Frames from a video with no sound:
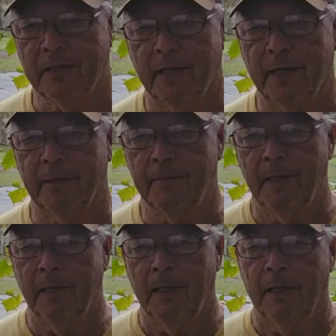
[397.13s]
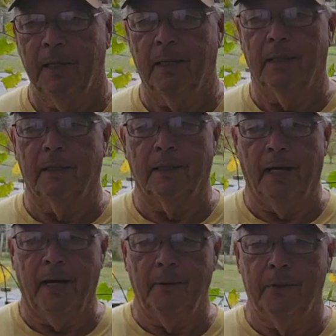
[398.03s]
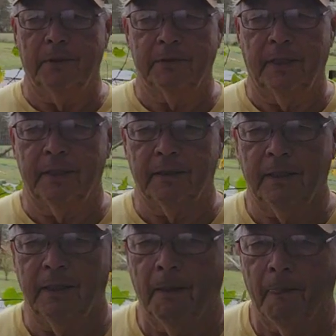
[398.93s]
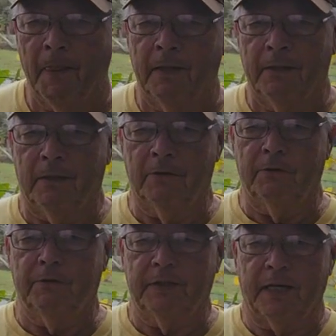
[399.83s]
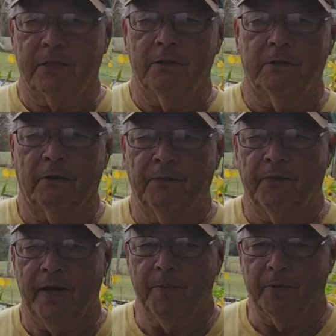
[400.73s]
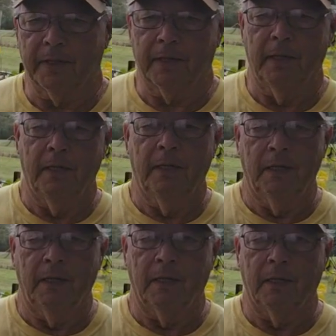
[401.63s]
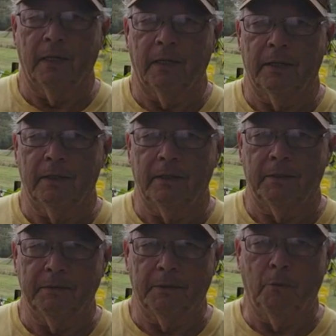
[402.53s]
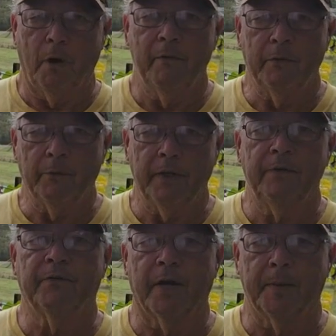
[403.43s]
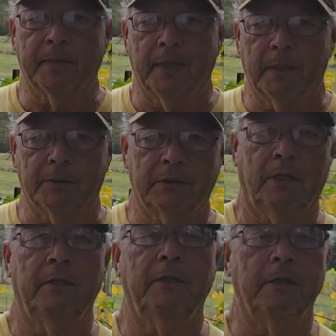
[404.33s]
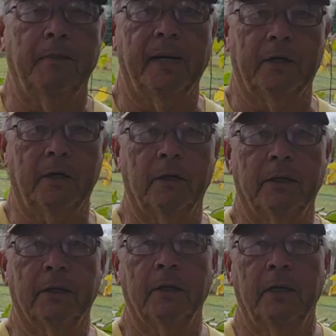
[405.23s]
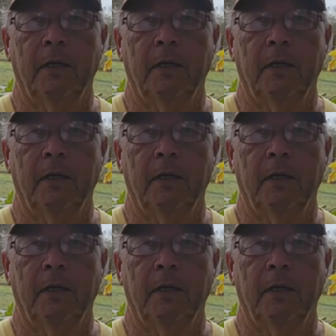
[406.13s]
time, I will take those sections of fabric, the woven weed fabric that I was telling you about earlier,